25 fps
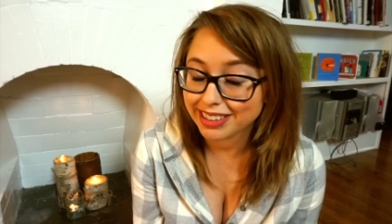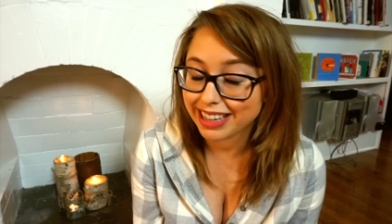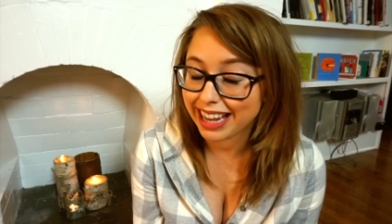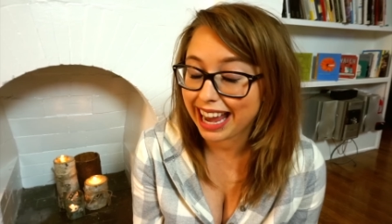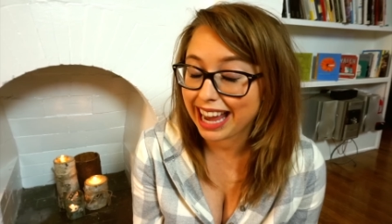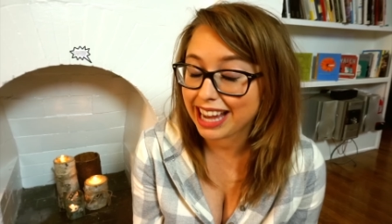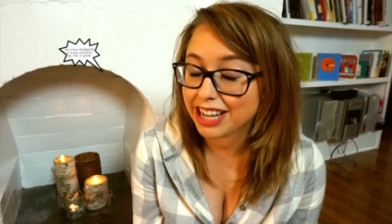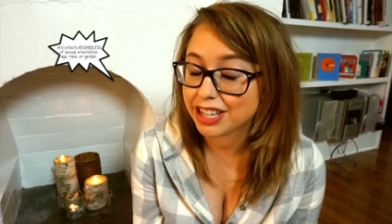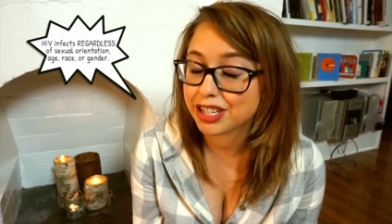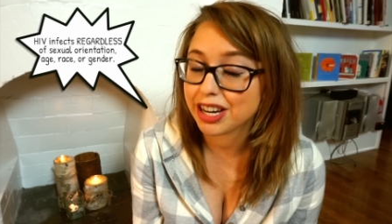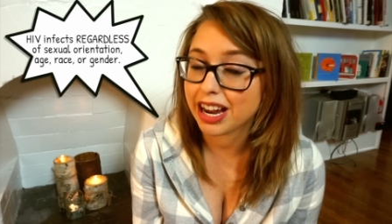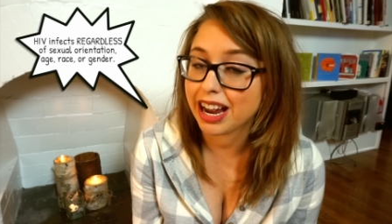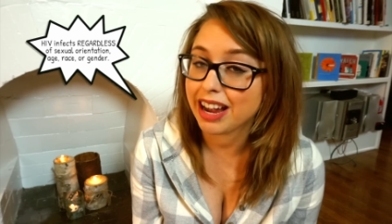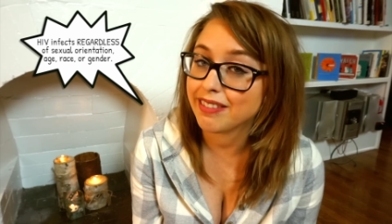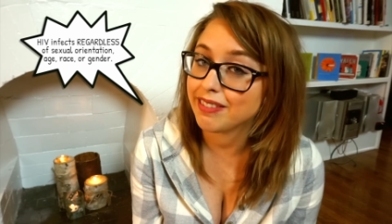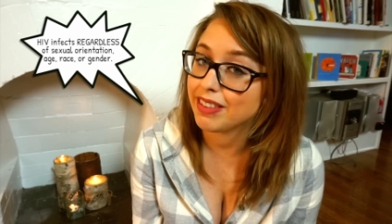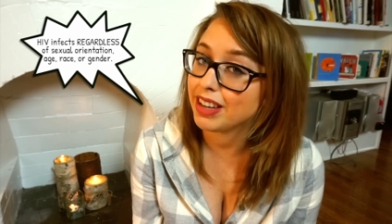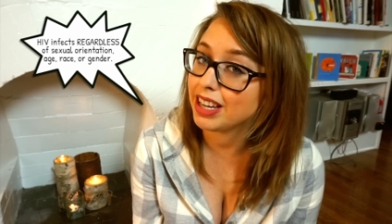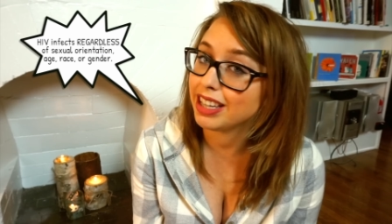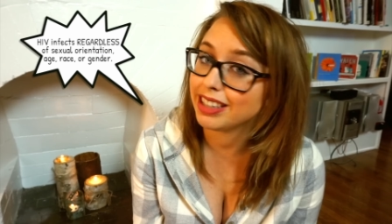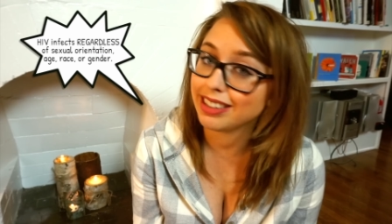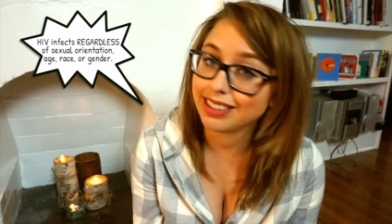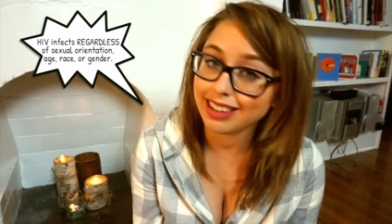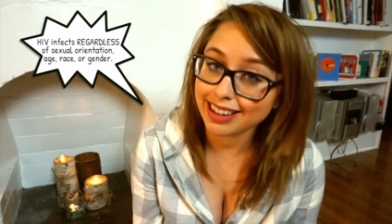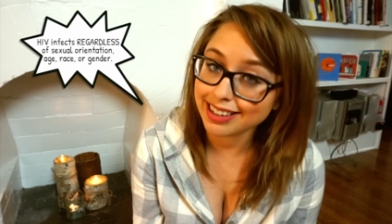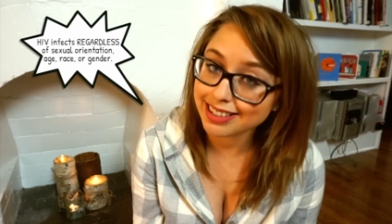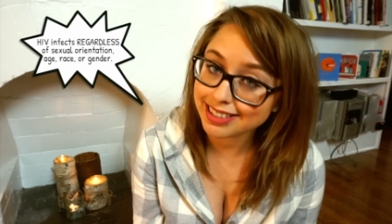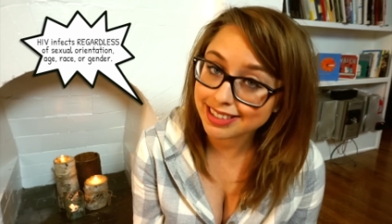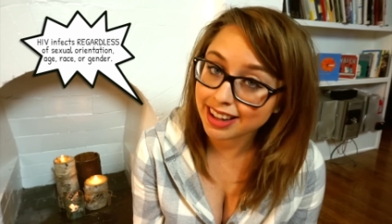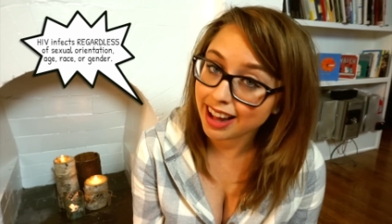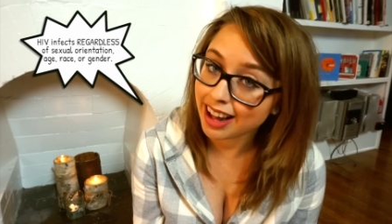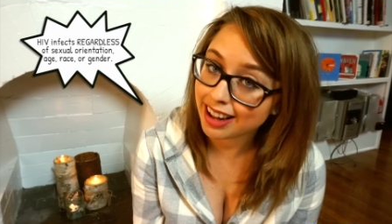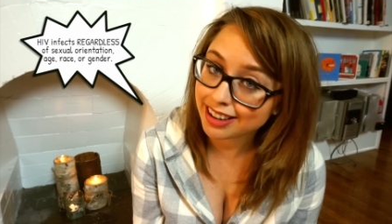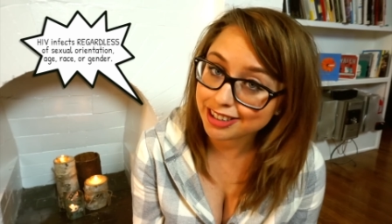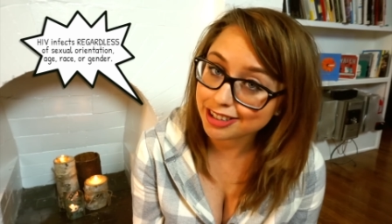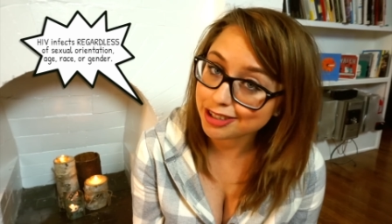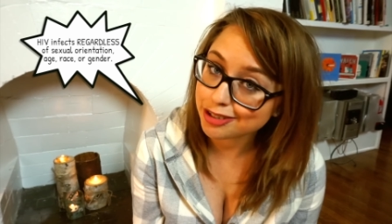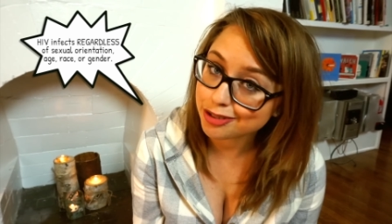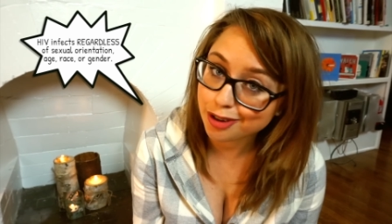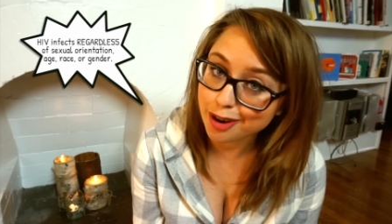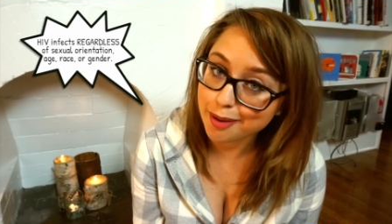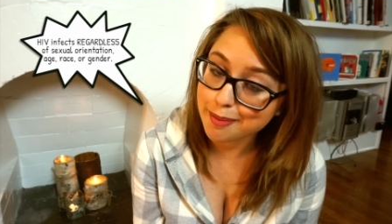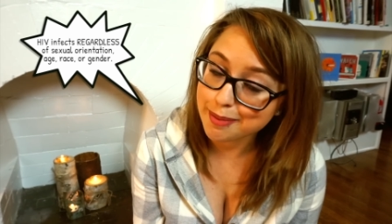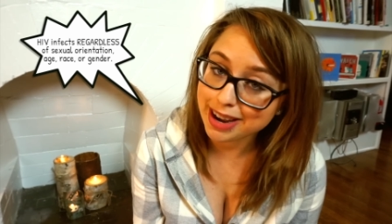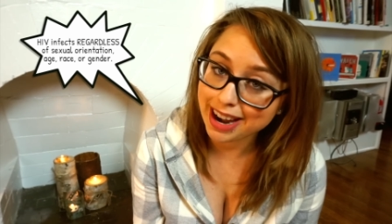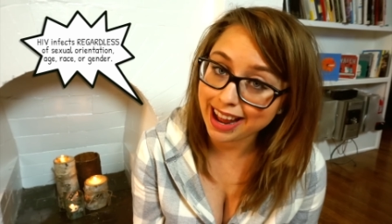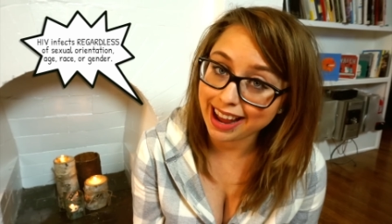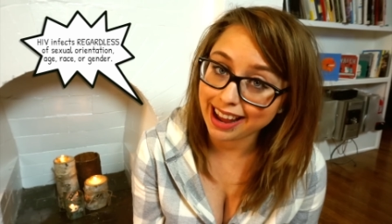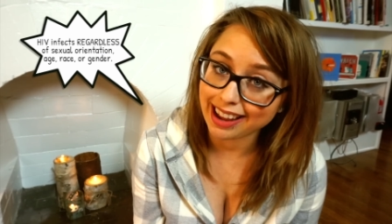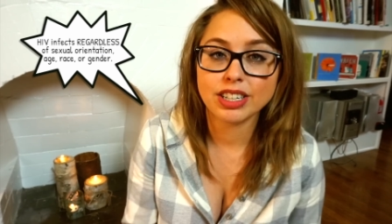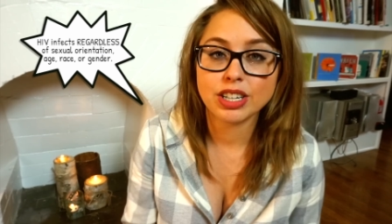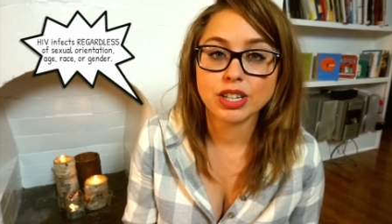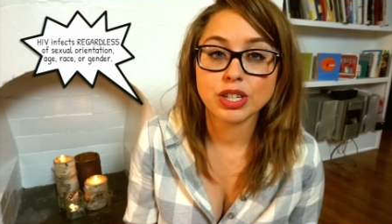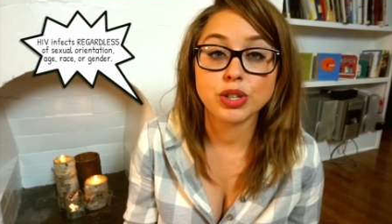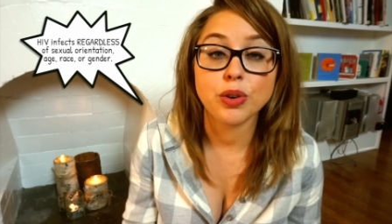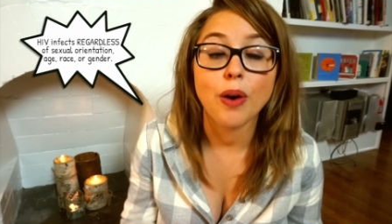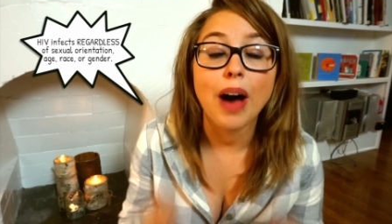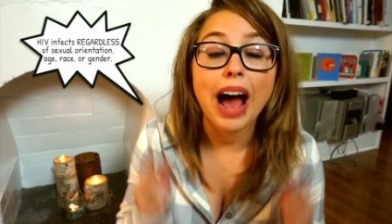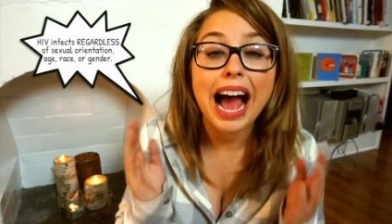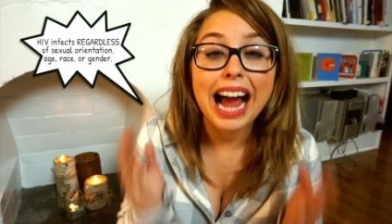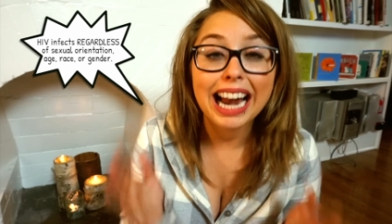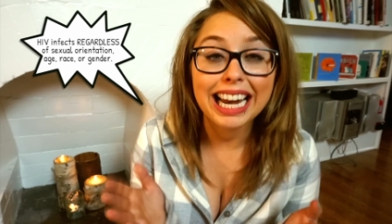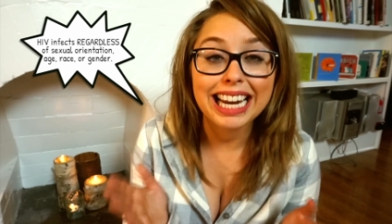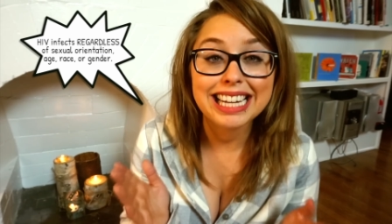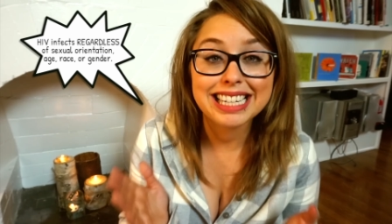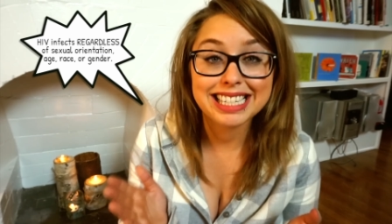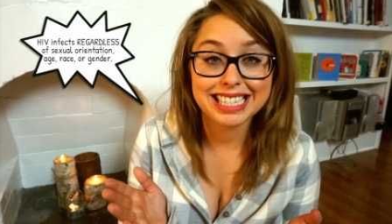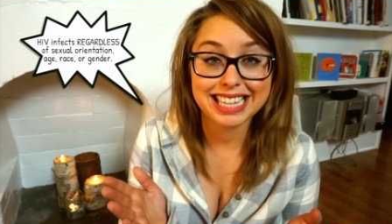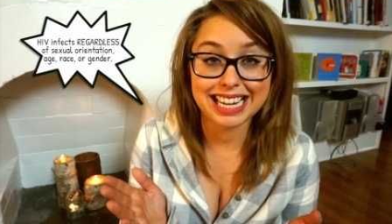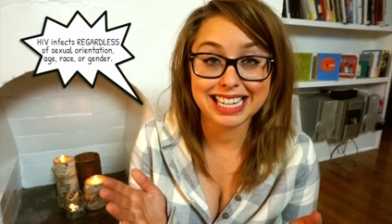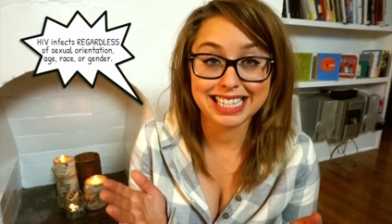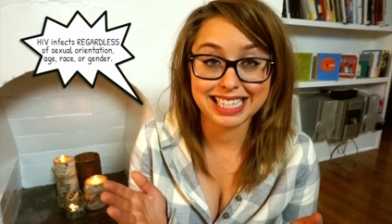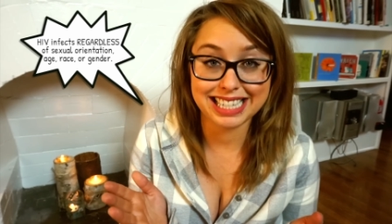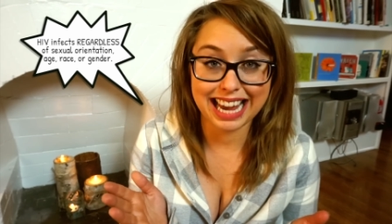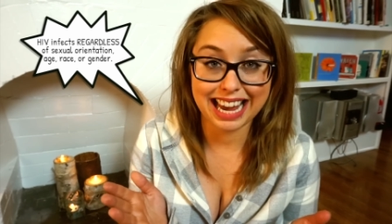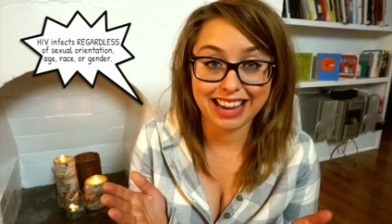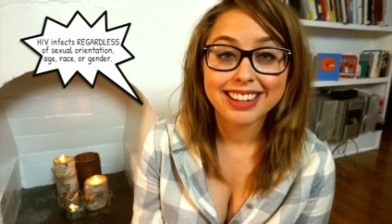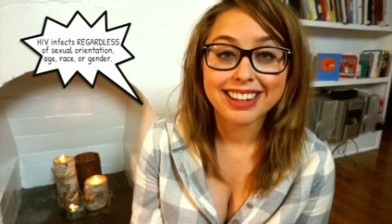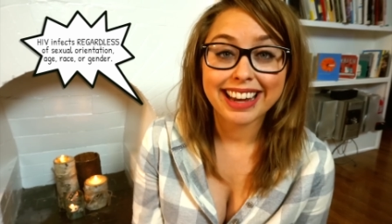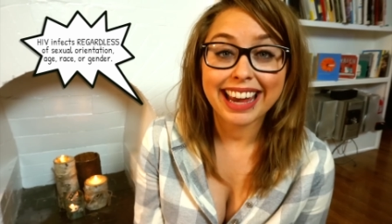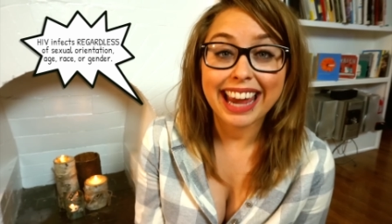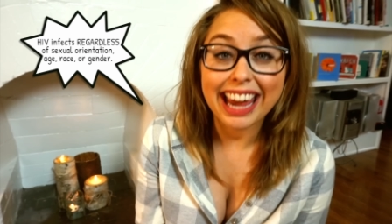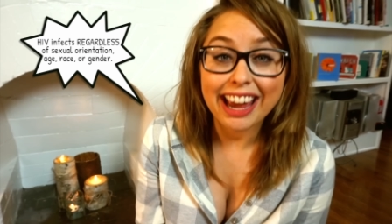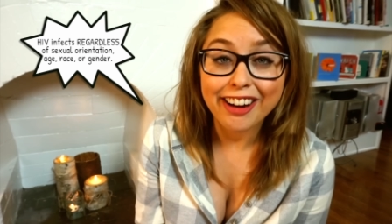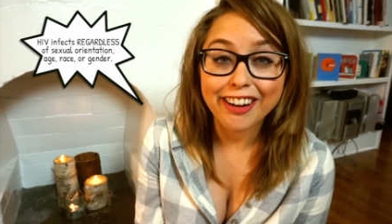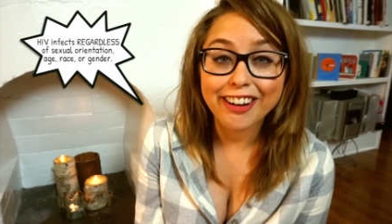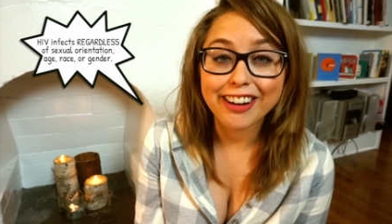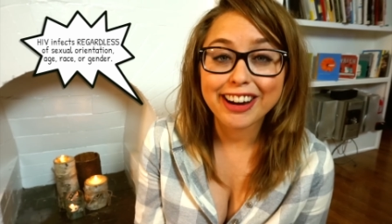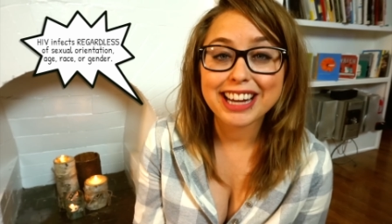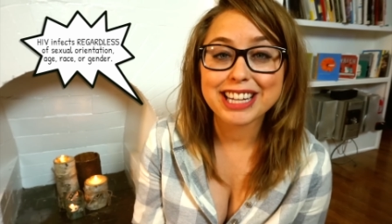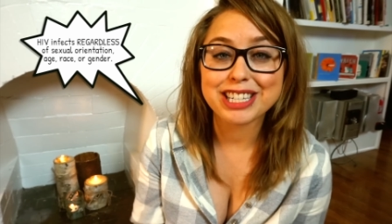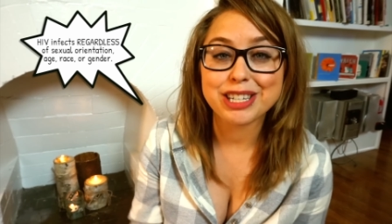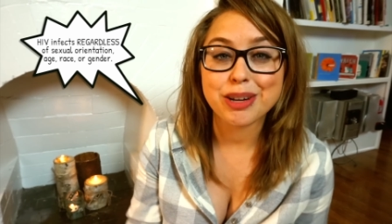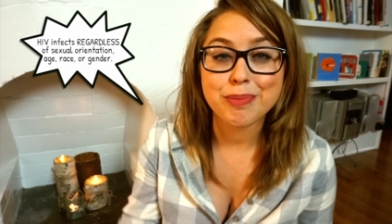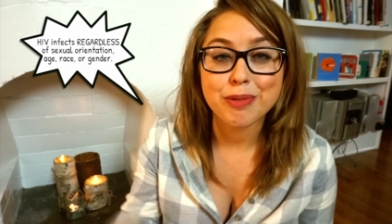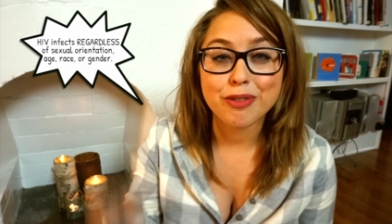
HIV does not discriminate. So, how do you stay safe? Here is your